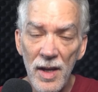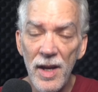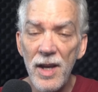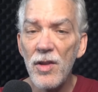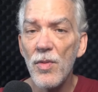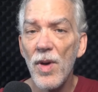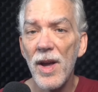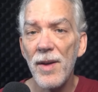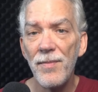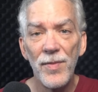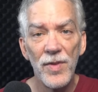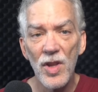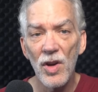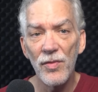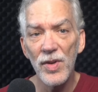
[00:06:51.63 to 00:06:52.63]
Either way,
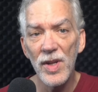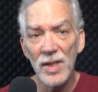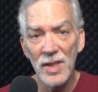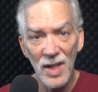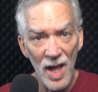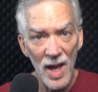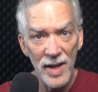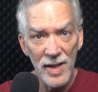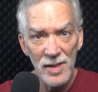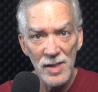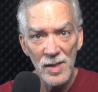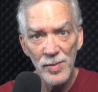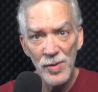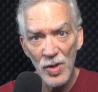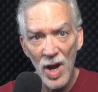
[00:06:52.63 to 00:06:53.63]
don't forget to like and
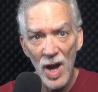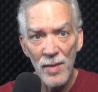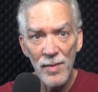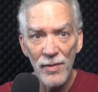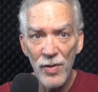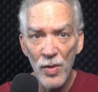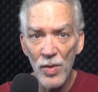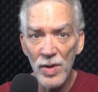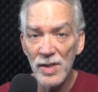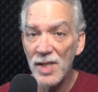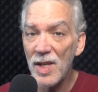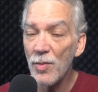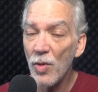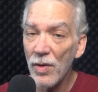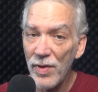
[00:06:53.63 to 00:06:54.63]
subscribe if you want to
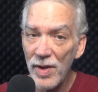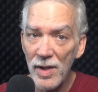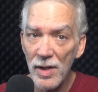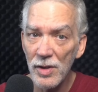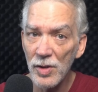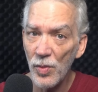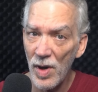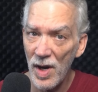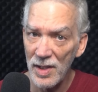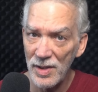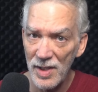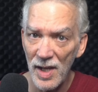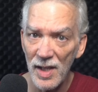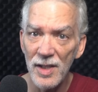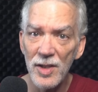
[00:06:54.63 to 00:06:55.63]
see more videos where I
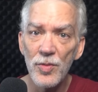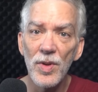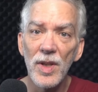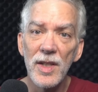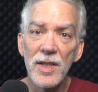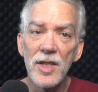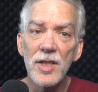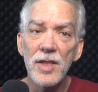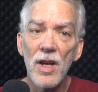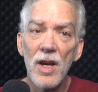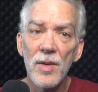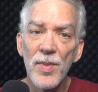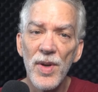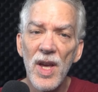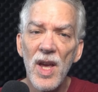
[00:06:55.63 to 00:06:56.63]
challenge religious
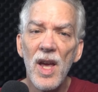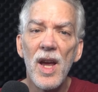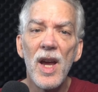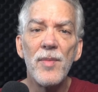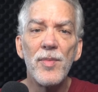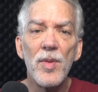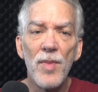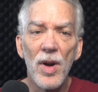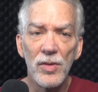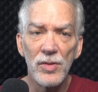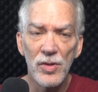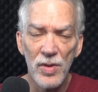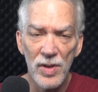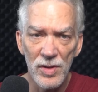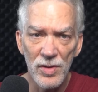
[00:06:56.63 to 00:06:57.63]
dogma and promote
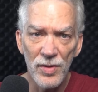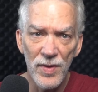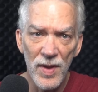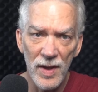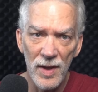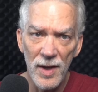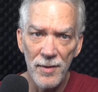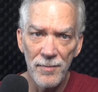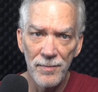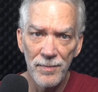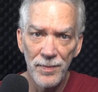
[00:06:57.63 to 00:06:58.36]
critical thinking.